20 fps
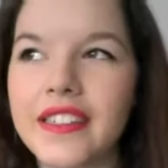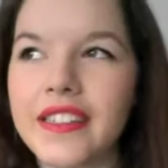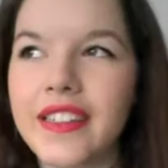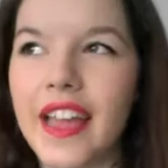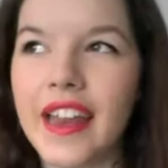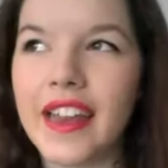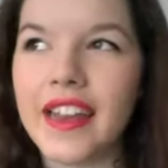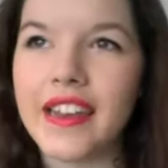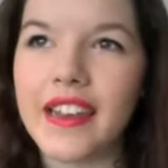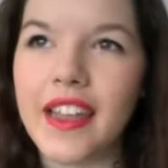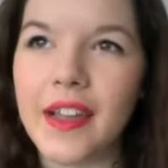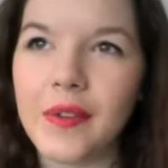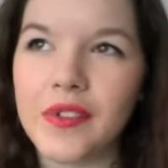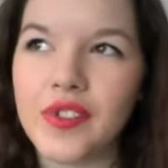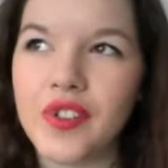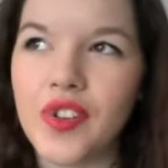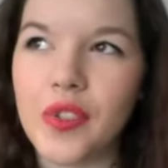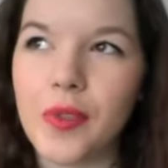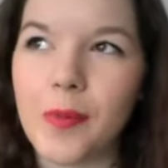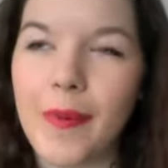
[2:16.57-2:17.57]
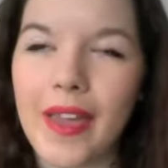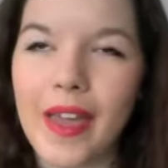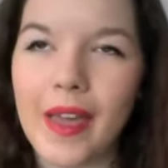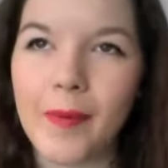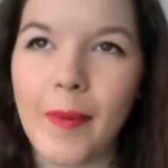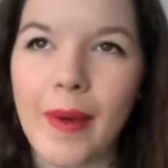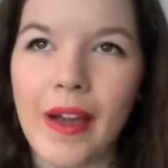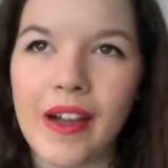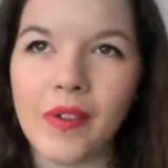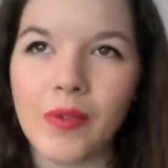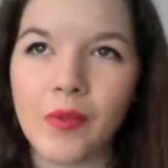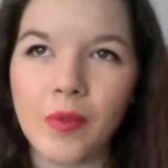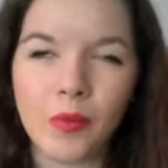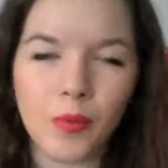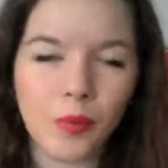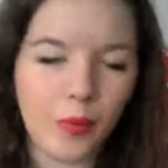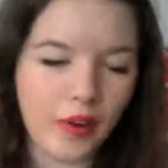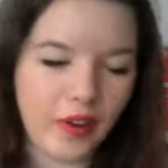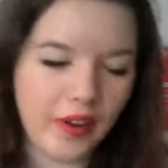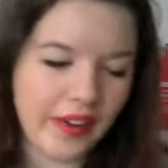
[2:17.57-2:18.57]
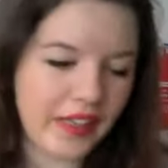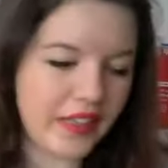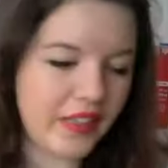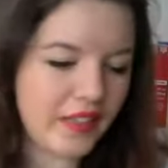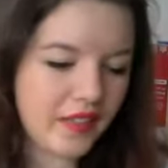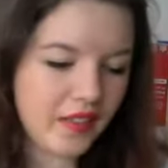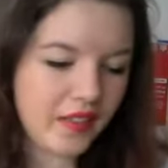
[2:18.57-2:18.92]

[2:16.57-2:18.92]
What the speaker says: then there was another bit about why